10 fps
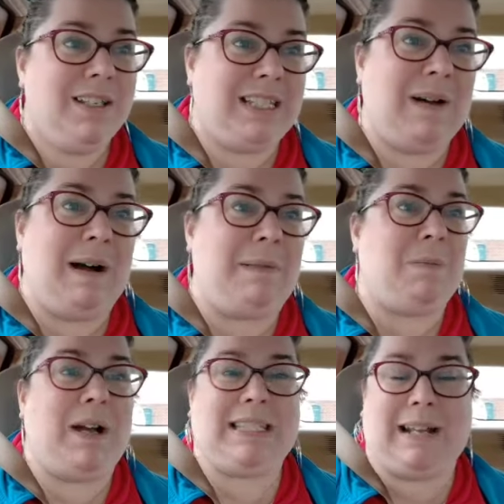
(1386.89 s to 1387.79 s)
So um, the
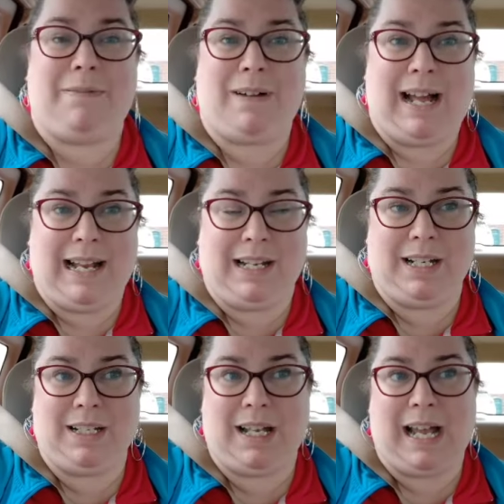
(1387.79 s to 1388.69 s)
boys had fun
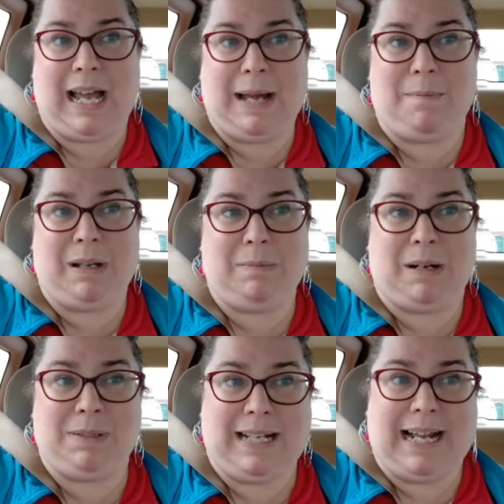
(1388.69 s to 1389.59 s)
at uh, my
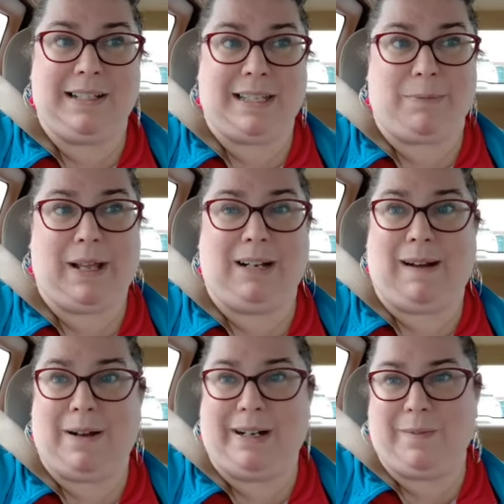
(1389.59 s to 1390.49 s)
mom and dad's. They played
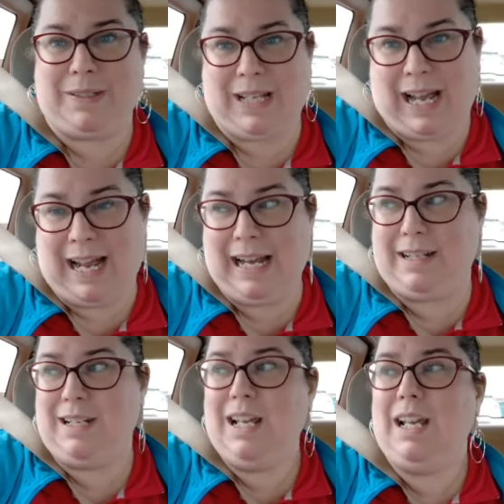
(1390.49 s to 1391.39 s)
around outside.